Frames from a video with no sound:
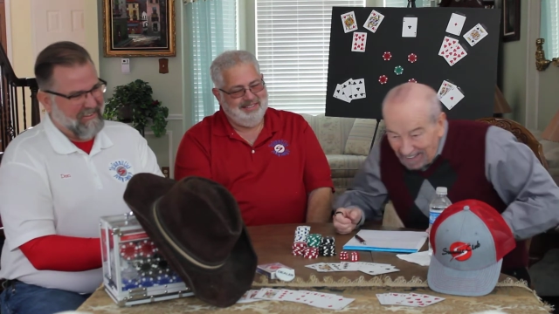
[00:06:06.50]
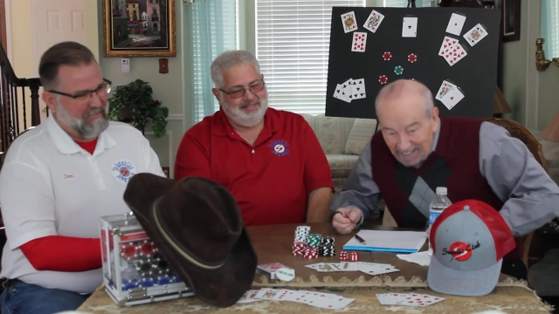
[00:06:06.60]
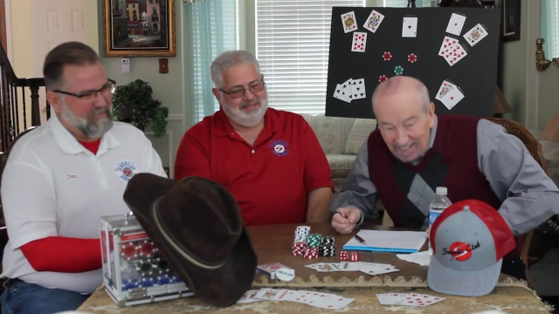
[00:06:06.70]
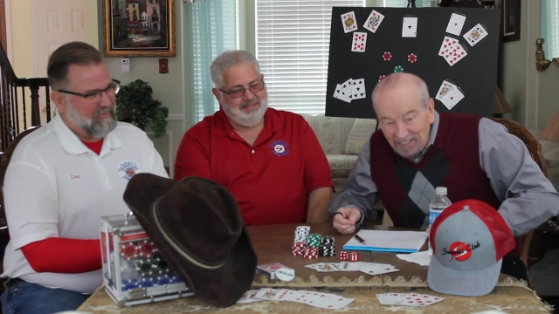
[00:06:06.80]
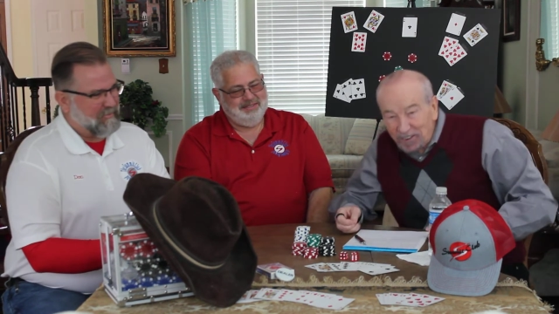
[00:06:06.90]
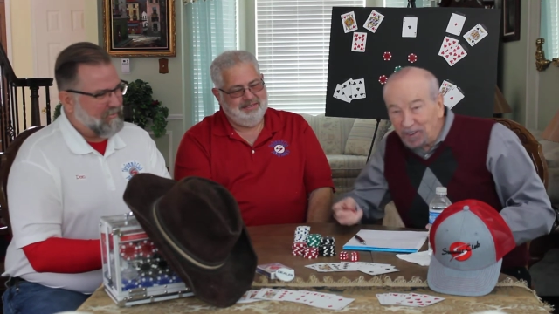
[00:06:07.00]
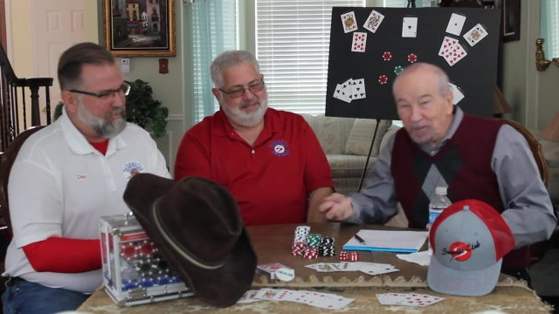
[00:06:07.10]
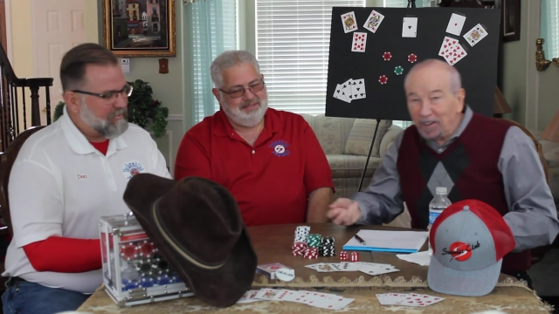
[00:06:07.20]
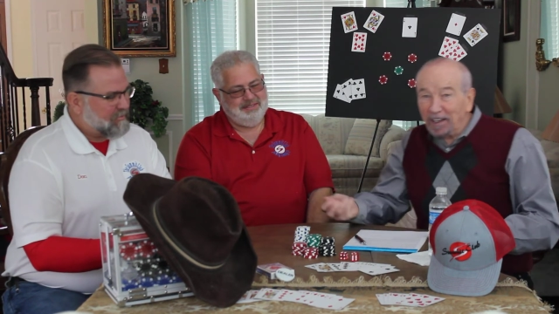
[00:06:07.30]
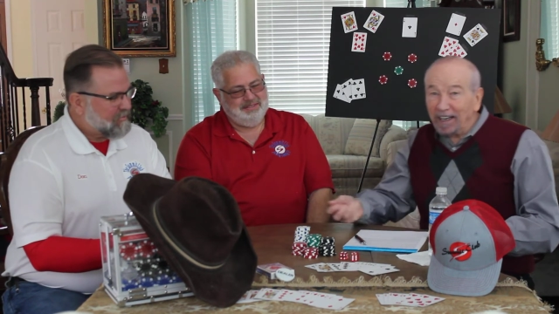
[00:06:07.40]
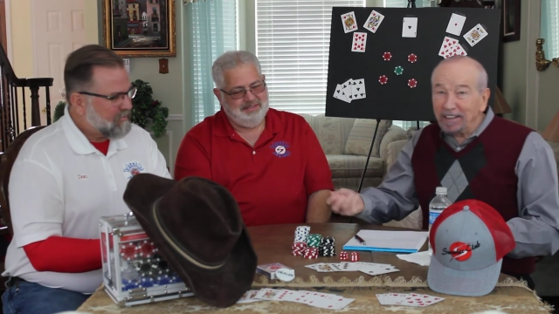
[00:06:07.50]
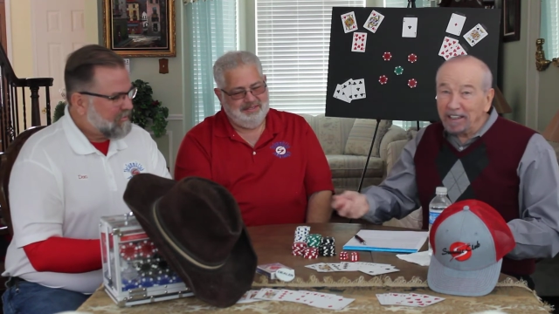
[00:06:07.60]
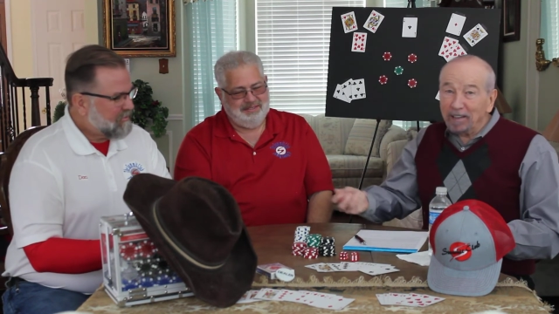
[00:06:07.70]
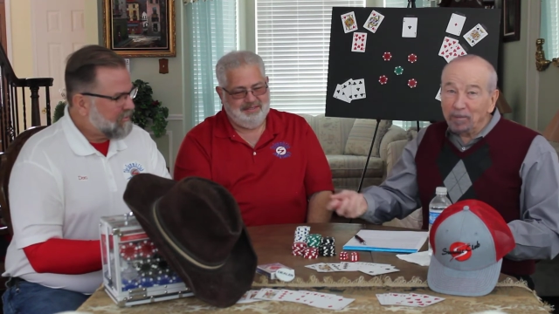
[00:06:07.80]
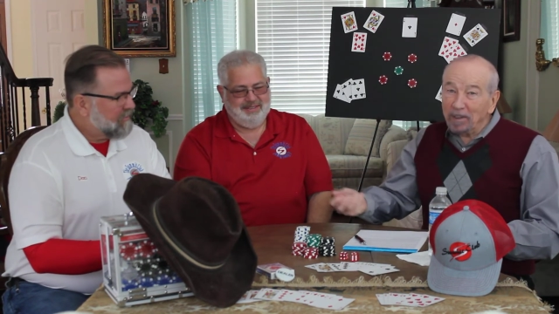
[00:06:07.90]
Speaker 1: and so uh, I'd
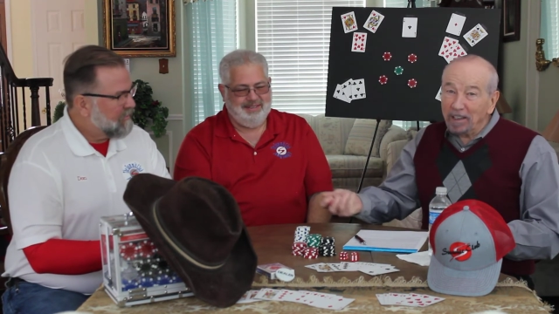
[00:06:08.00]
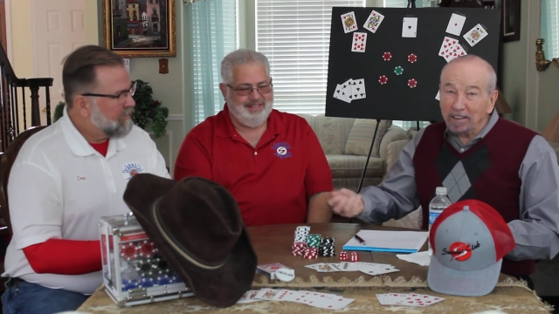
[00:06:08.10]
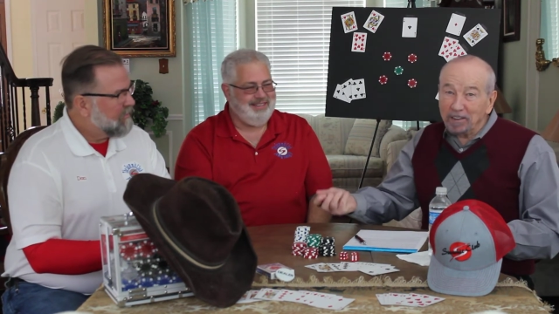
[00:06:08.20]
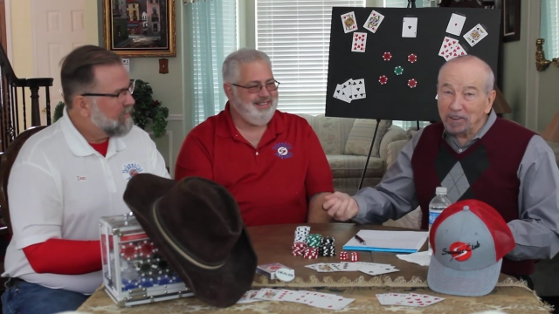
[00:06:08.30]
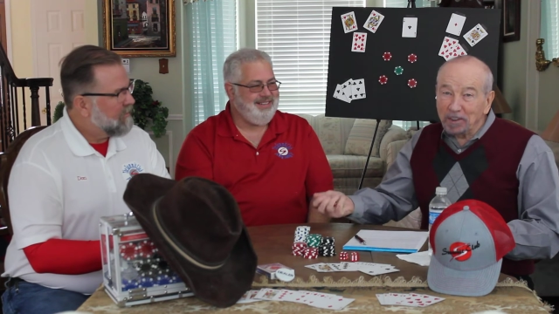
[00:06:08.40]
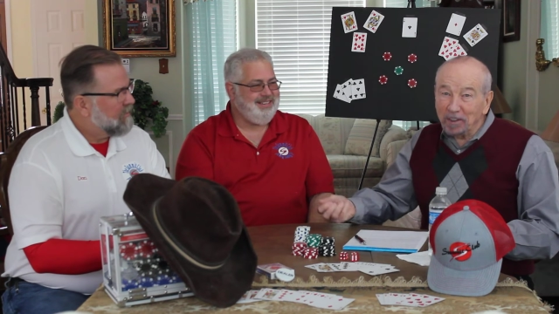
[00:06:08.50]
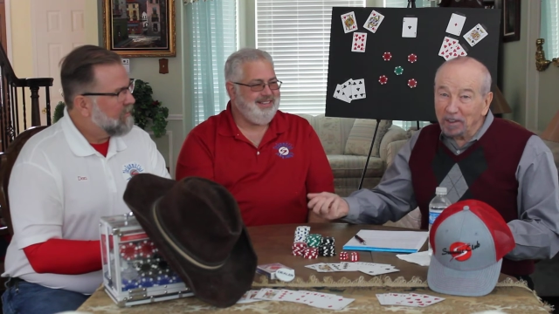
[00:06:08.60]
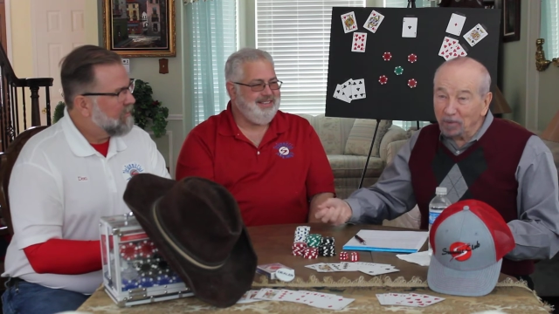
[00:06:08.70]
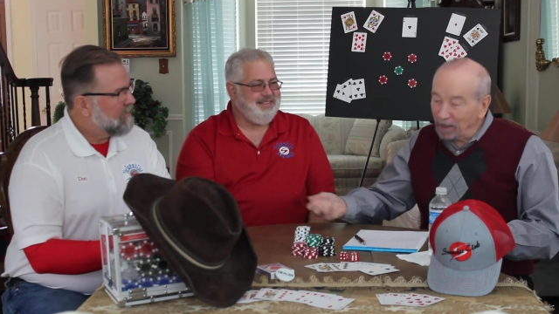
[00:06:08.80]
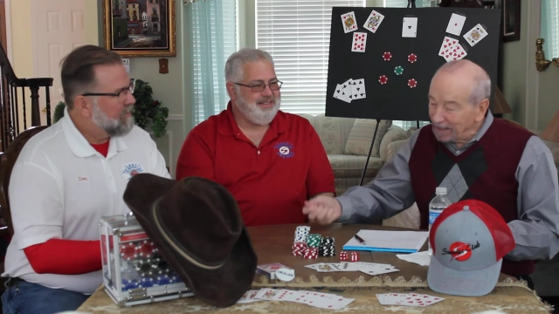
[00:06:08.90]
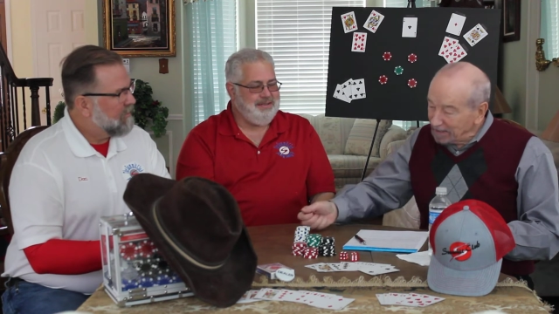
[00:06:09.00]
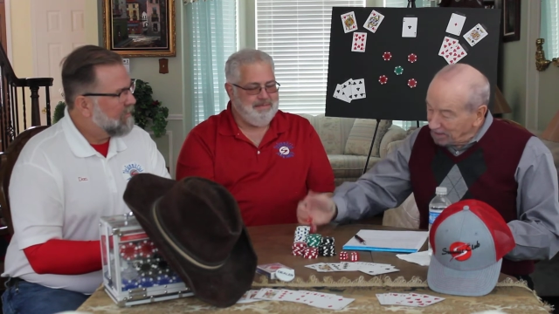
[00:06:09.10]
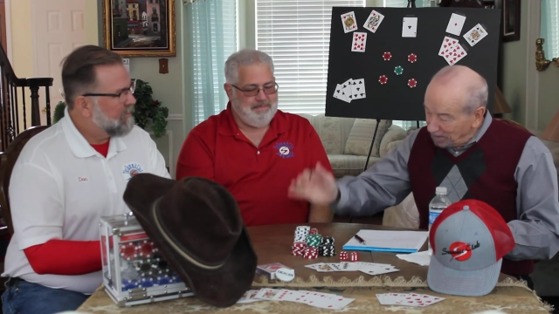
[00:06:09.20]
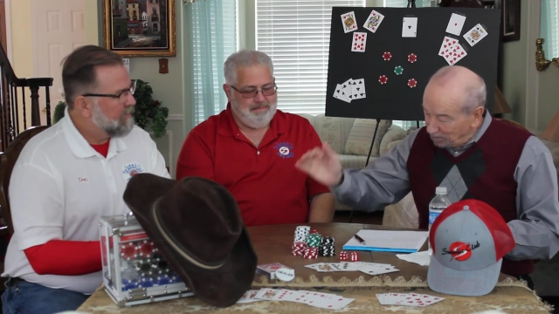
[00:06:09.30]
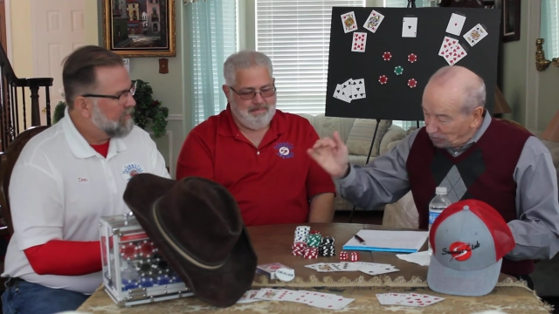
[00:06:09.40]
gamble on this one
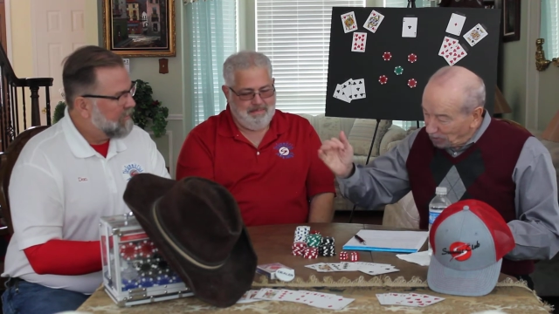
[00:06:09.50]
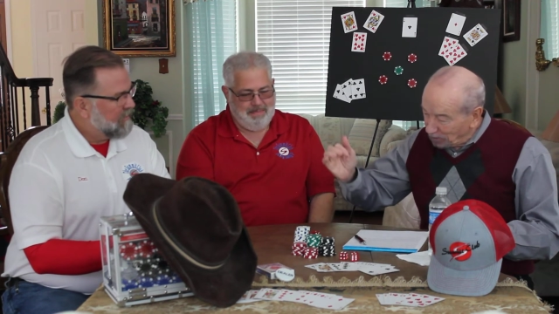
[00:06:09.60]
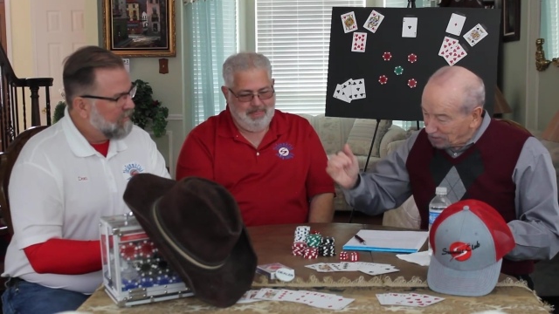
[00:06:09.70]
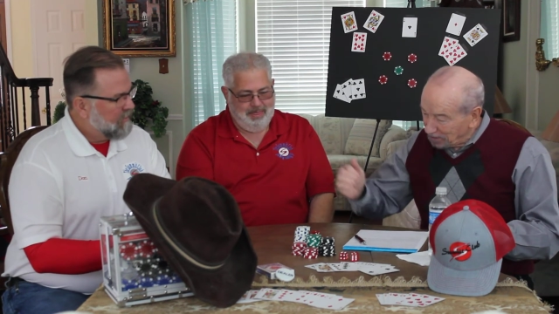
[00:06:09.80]
anytime, folks.